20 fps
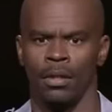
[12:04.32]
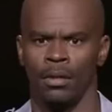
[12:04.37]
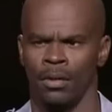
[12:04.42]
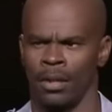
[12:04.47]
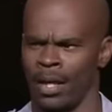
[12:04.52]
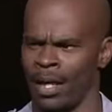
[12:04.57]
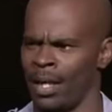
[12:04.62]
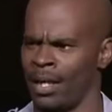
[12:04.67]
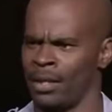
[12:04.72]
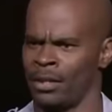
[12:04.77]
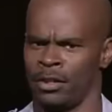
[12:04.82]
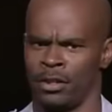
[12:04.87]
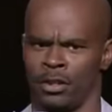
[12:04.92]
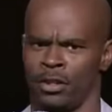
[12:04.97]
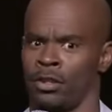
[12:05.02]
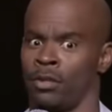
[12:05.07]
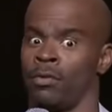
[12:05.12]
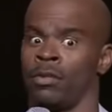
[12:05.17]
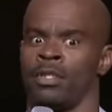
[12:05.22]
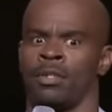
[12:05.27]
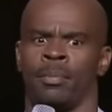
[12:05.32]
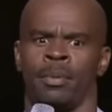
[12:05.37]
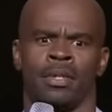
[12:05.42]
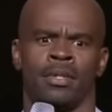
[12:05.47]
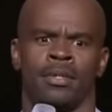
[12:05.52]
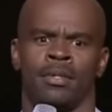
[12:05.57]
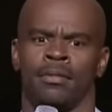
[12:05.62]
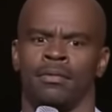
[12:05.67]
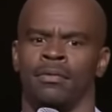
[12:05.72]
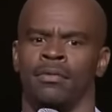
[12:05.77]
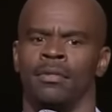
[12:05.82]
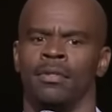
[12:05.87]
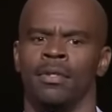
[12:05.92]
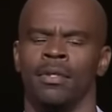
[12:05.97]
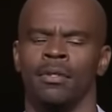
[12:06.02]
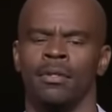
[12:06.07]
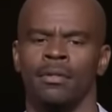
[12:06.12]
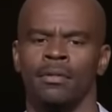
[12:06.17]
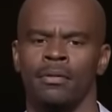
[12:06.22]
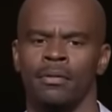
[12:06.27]
You know, college is so expensive, you
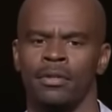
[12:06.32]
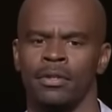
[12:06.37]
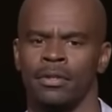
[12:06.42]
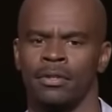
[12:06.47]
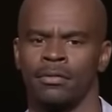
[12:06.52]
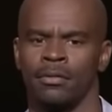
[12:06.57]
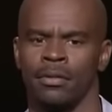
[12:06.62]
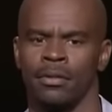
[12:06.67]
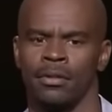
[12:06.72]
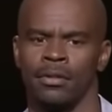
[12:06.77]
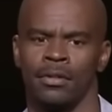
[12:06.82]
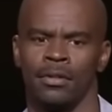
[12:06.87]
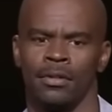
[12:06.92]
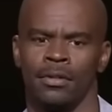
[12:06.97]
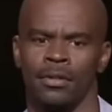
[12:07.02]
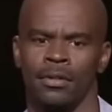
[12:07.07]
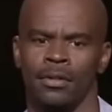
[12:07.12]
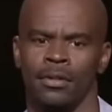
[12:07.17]
know? We just wanted to...